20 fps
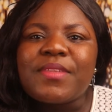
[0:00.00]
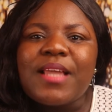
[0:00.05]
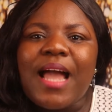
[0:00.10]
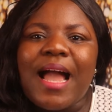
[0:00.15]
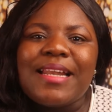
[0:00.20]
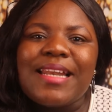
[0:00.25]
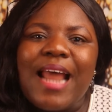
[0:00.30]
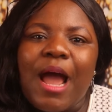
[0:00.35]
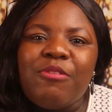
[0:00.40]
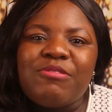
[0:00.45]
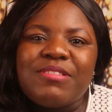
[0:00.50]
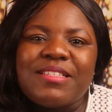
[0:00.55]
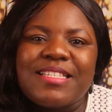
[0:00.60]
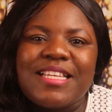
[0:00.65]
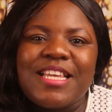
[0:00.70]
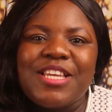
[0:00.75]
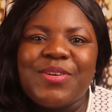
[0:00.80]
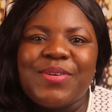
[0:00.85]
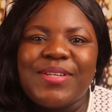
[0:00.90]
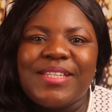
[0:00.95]
and I'll
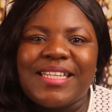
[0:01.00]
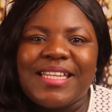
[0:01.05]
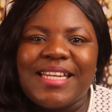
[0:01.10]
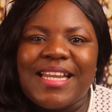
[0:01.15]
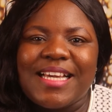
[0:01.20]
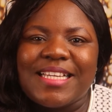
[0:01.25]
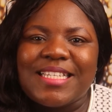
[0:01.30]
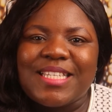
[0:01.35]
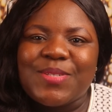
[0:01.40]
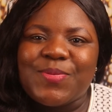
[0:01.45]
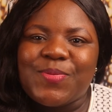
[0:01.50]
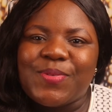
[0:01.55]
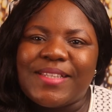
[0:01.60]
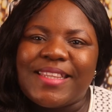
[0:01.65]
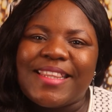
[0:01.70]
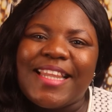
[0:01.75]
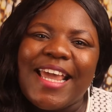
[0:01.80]
see you in the next one.